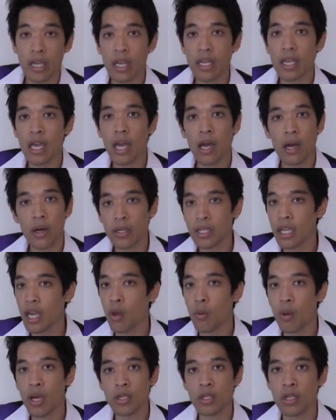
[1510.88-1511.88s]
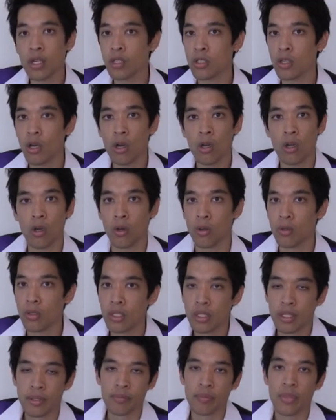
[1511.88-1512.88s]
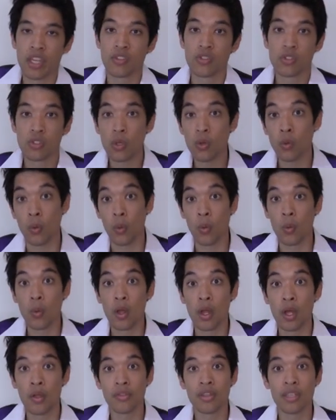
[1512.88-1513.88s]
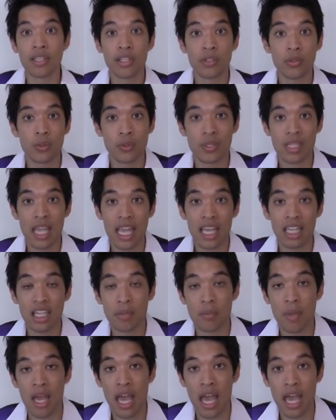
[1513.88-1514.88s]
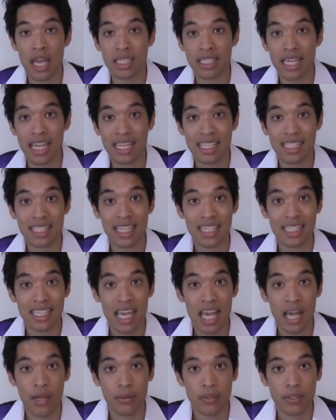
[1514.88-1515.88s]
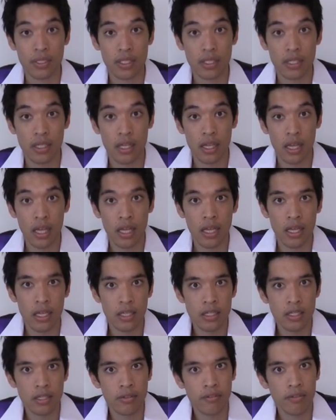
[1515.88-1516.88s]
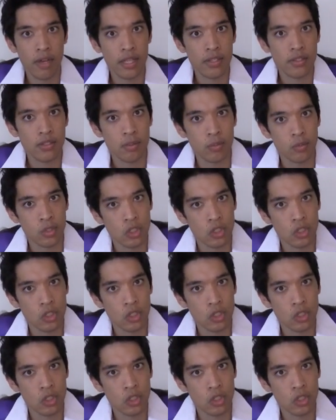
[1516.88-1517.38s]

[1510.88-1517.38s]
yeah, okay, why not? YOLO. And so, the little tailor man set out to fight some